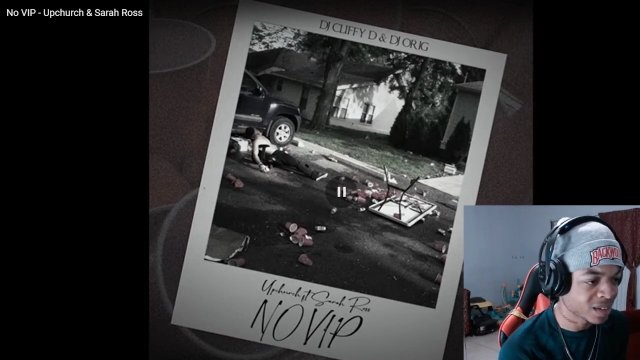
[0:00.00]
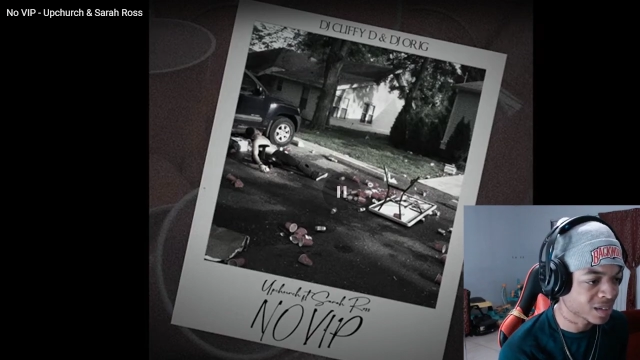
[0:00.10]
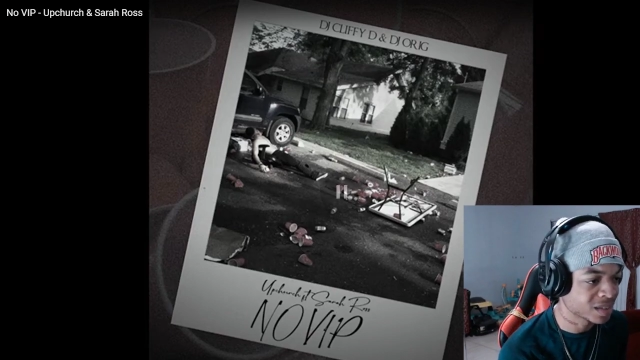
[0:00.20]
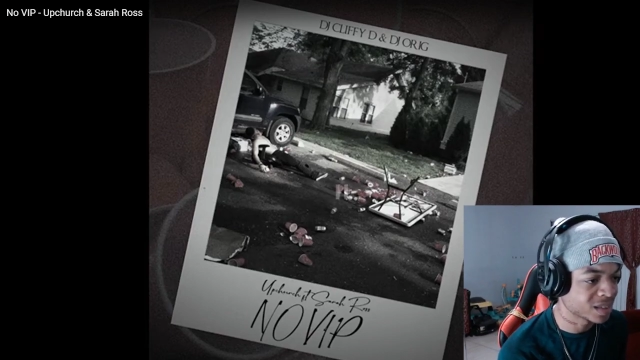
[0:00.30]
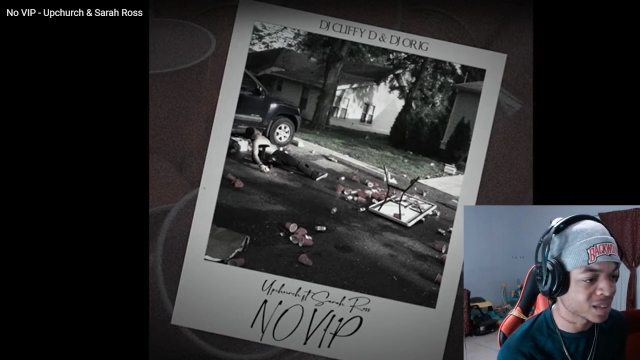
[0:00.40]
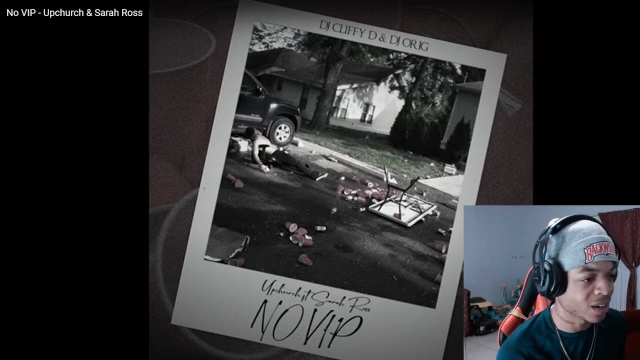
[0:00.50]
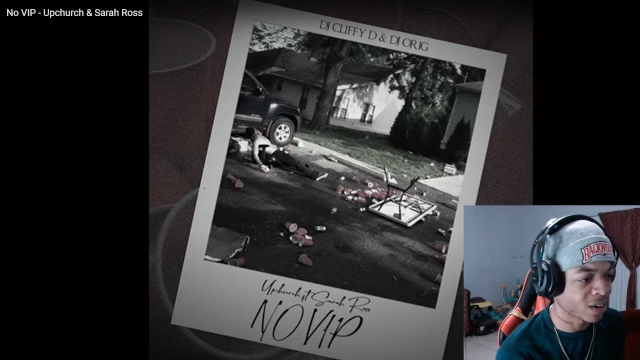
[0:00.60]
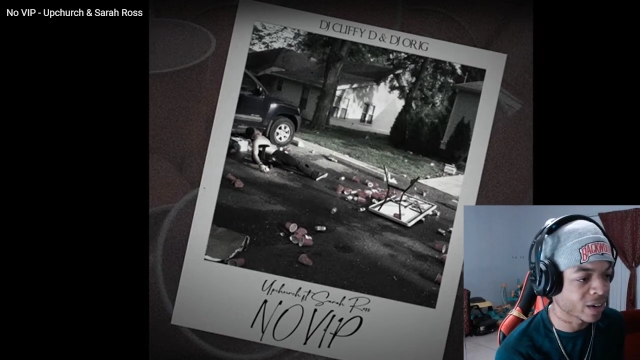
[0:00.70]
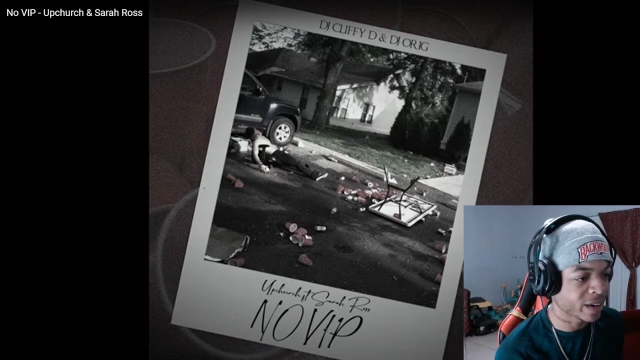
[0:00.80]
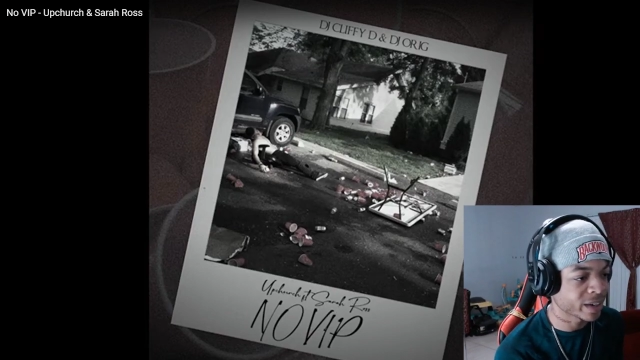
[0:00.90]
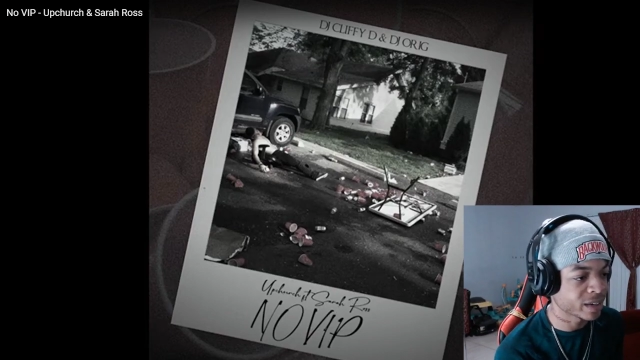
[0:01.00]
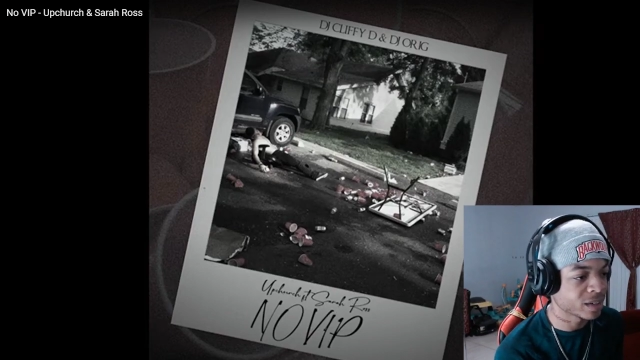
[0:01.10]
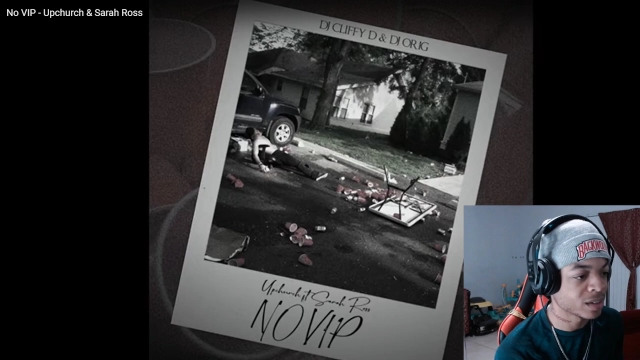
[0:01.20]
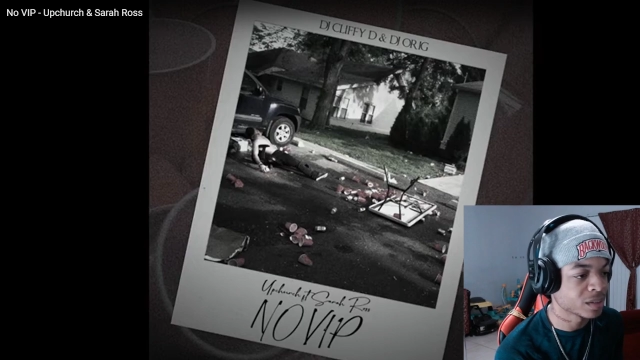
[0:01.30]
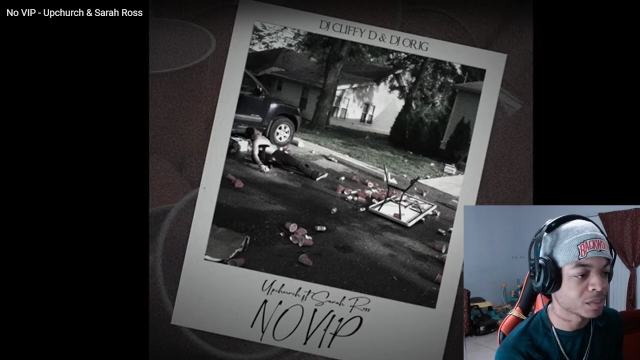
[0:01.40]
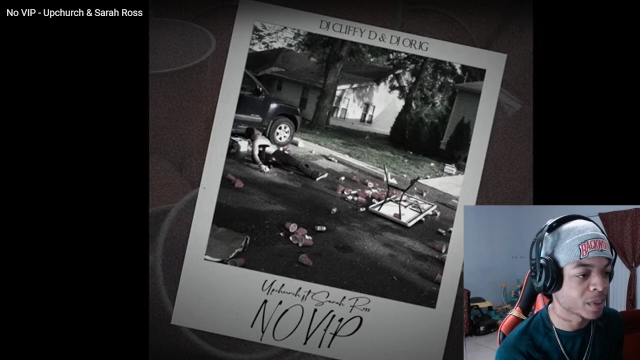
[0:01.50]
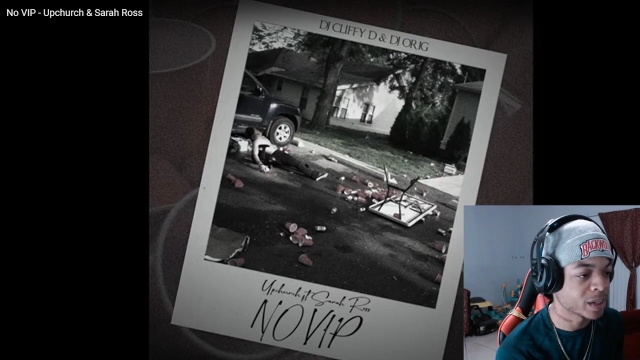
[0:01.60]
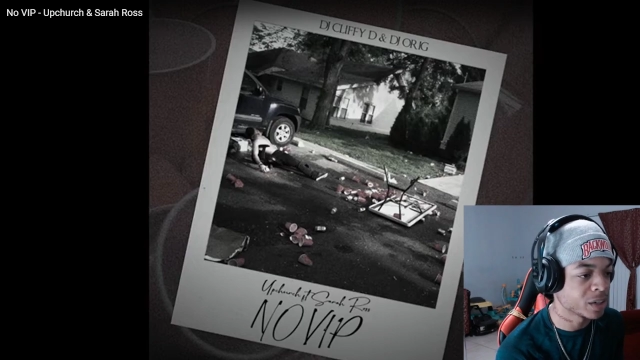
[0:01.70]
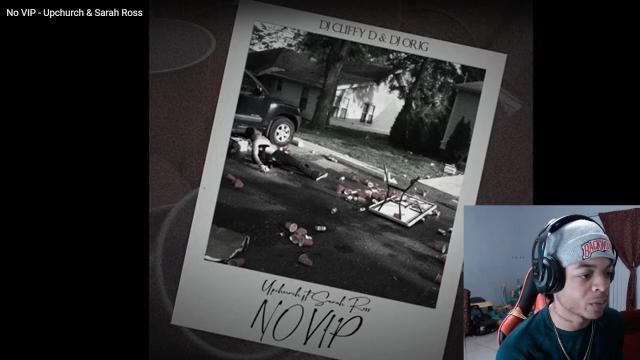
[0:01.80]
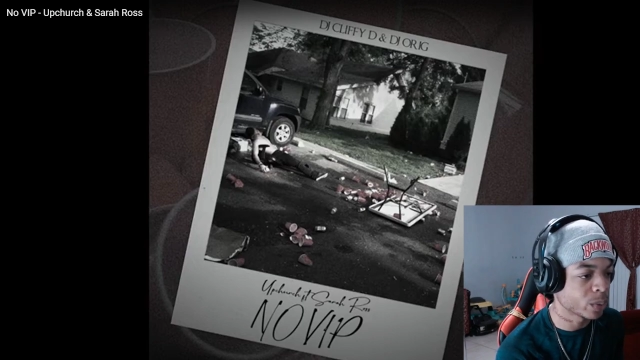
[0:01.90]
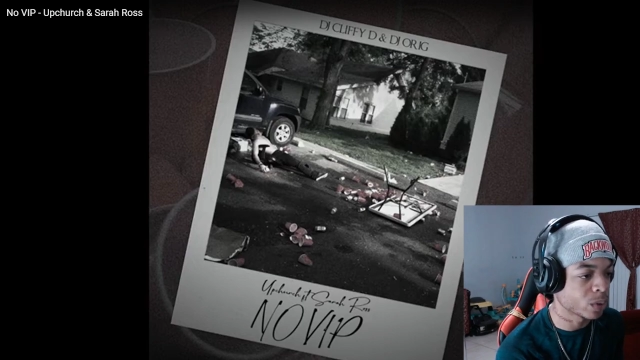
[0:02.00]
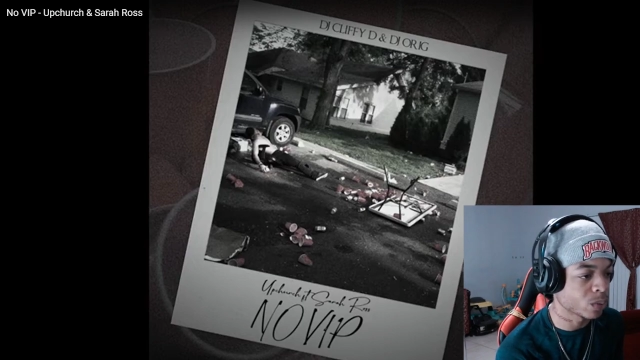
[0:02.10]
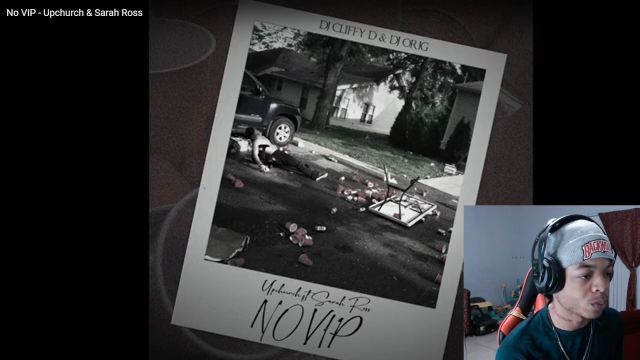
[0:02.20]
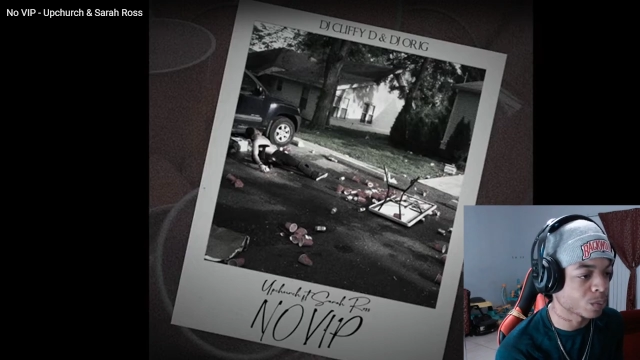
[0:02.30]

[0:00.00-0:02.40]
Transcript: It's all right, man. You know we're gonna